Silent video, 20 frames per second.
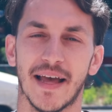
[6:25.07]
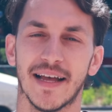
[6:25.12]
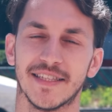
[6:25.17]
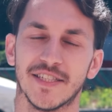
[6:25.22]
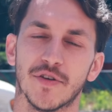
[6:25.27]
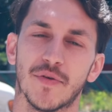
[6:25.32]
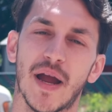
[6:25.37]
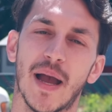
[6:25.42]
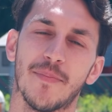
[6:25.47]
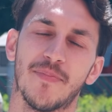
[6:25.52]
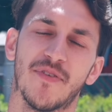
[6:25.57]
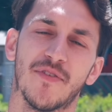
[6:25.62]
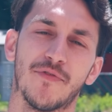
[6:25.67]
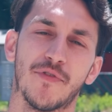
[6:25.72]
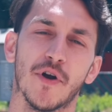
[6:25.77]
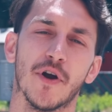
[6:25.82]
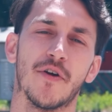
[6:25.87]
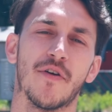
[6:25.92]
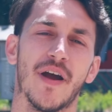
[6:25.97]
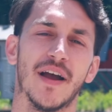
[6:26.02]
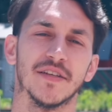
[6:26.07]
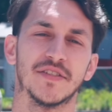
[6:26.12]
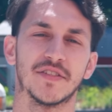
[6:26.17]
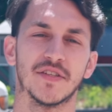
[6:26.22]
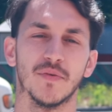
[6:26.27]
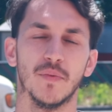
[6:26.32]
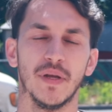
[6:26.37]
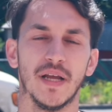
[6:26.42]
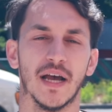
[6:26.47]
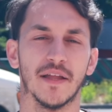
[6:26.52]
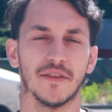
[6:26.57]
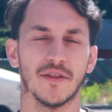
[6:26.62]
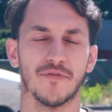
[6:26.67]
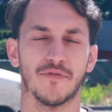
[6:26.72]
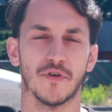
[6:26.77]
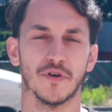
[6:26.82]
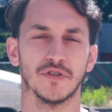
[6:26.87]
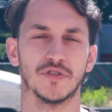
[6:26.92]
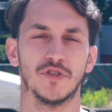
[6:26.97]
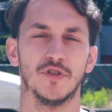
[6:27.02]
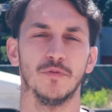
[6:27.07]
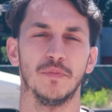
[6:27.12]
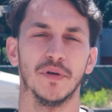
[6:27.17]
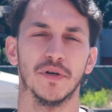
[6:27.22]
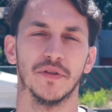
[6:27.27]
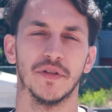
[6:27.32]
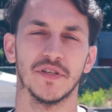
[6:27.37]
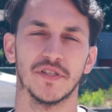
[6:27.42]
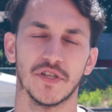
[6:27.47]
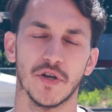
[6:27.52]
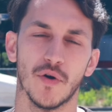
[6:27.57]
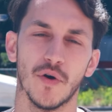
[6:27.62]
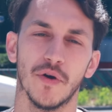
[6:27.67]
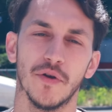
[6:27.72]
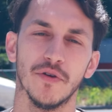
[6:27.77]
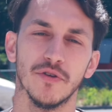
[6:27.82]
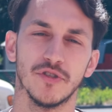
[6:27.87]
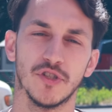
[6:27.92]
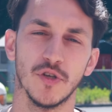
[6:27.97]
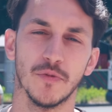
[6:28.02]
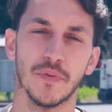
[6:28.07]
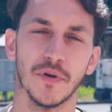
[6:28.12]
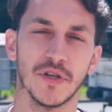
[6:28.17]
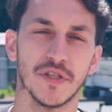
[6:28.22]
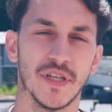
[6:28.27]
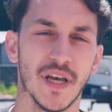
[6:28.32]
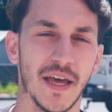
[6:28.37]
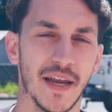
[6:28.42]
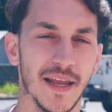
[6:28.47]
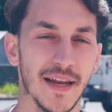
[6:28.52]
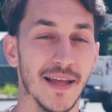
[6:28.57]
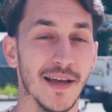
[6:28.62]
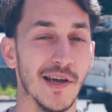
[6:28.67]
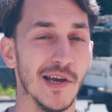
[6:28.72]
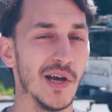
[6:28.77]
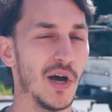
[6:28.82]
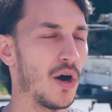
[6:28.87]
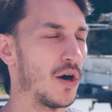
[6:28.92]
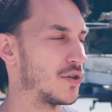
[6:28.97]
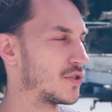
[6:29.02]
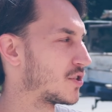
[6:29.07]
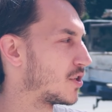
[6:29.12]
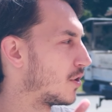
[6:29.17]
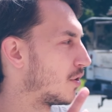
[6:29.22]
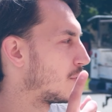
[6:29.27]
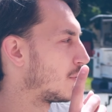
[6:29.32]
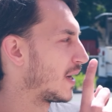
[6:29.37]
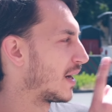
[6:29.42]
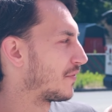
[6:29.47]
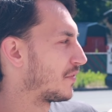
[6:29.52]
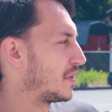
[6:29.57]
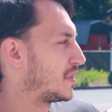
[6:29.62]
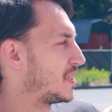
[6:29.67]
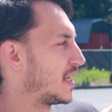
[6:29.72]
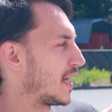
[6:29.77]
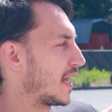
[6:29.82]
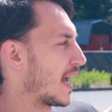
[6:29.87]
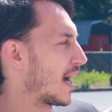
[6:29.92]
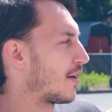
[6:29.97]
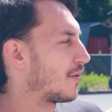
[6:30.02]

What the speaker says: That's a wrap for Furcrest. We got the first 2 buildings going, super excited. Also, we have the dig